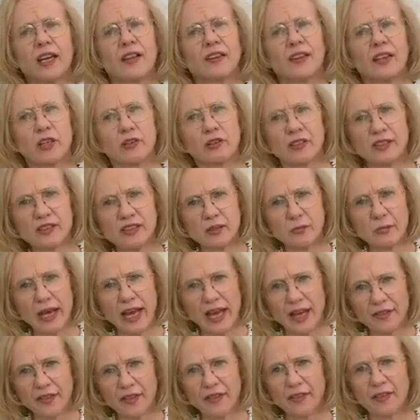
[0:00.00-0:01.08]
There are some
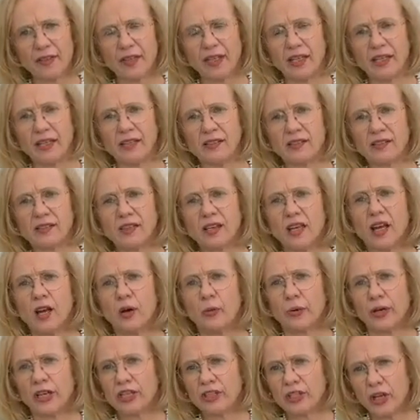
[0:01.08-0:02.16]
other things.
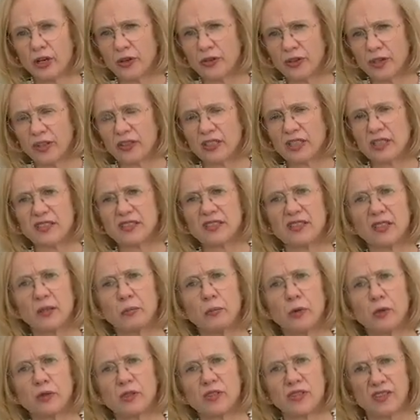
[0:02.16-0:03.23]
We know that it's a
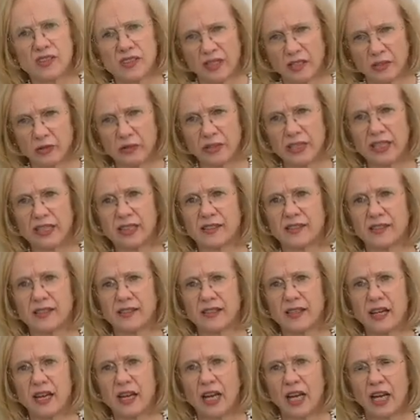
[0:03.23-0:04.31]
more serious
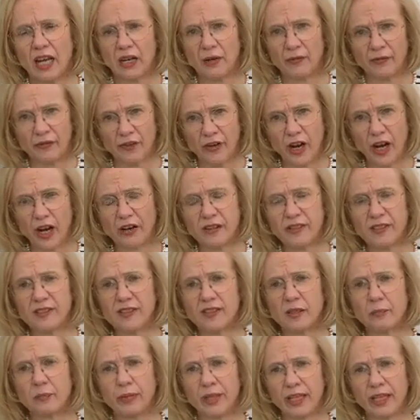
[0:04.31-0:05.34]
virus,